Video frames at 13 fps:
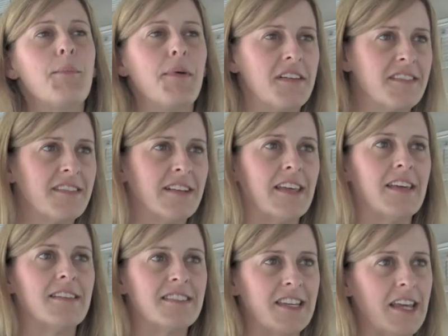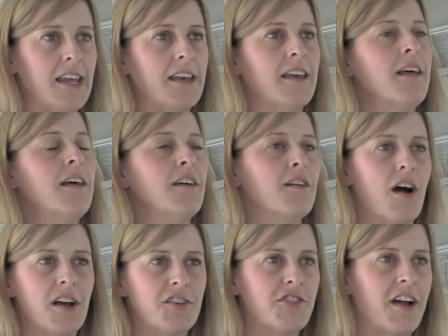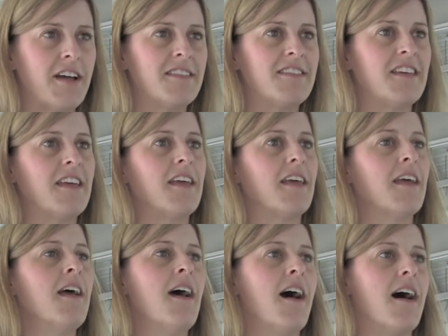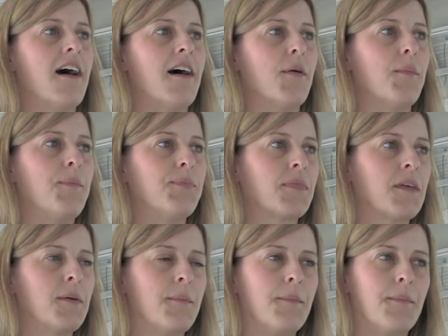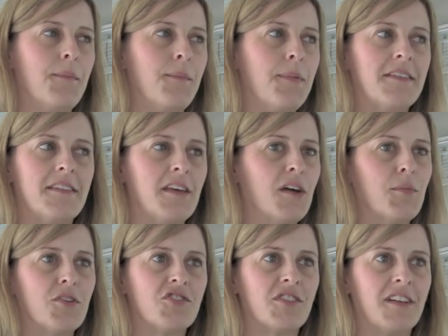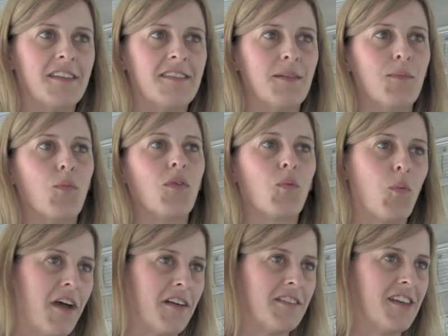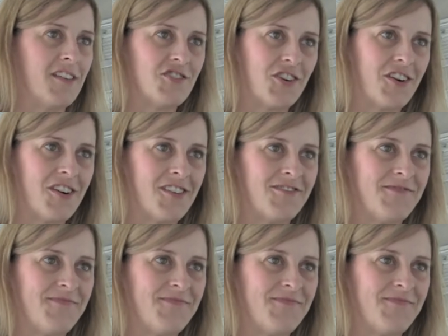bustling scene contrasting um, busy commercialism with wild nature.